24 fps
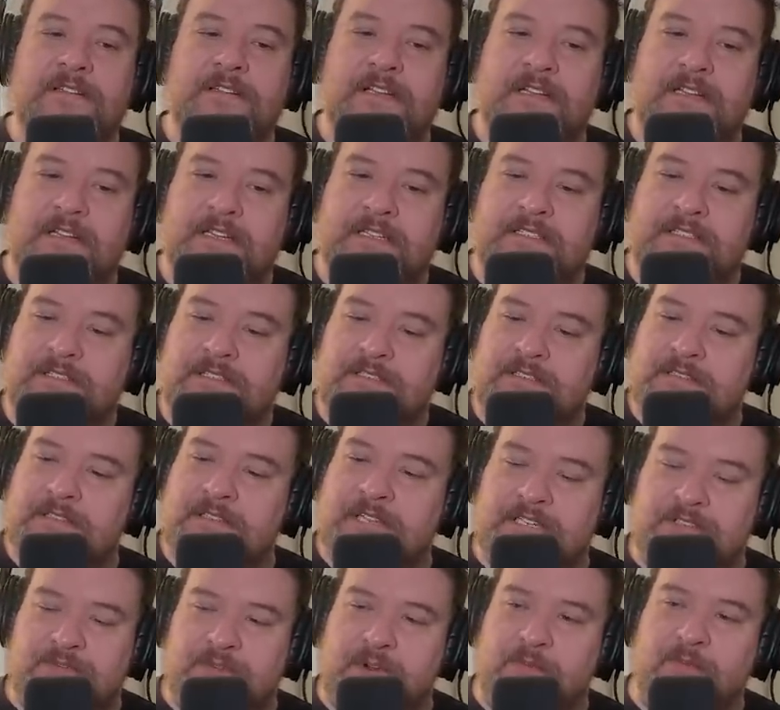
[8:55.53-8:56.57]
Let, us let's,
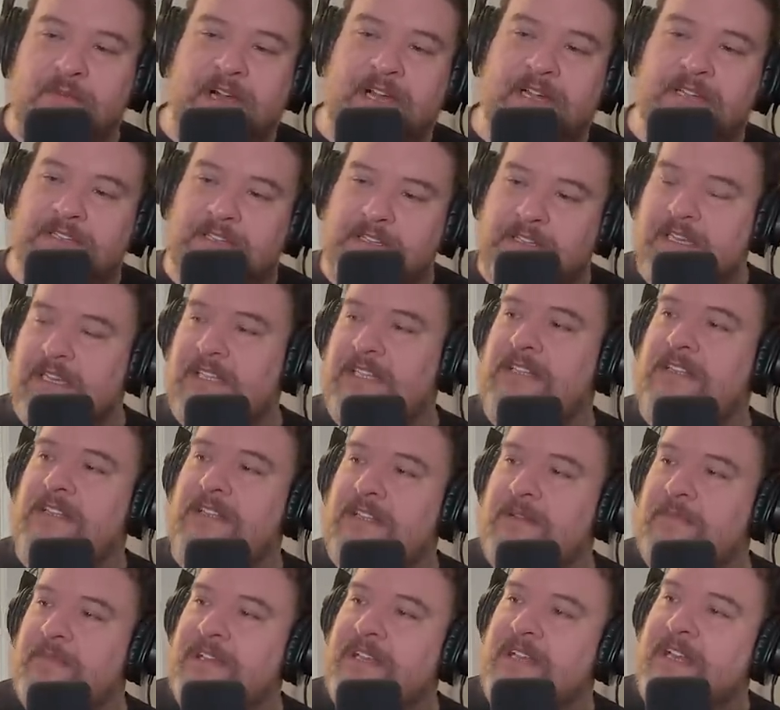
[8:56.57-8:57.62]
let's rewind to like
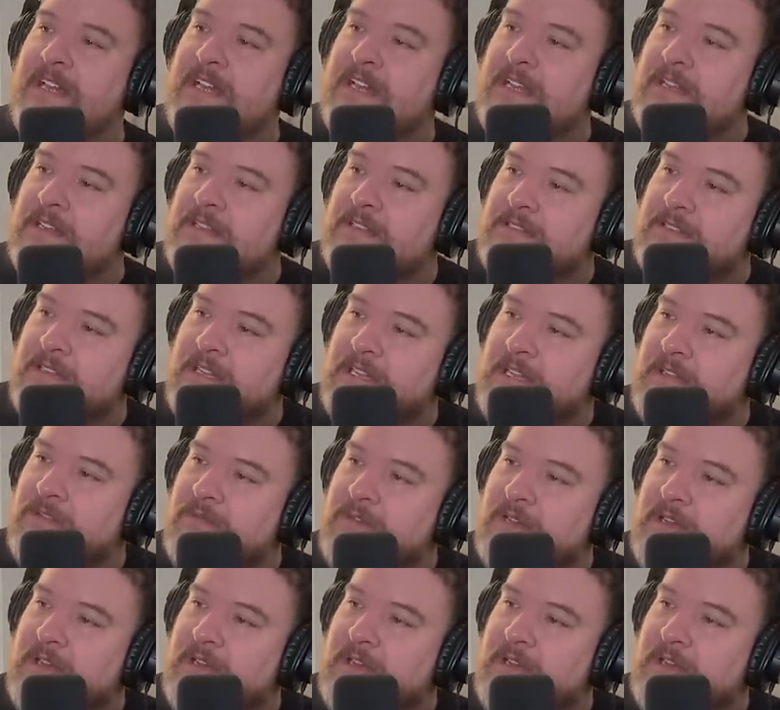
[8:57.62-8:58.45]
the beginning, like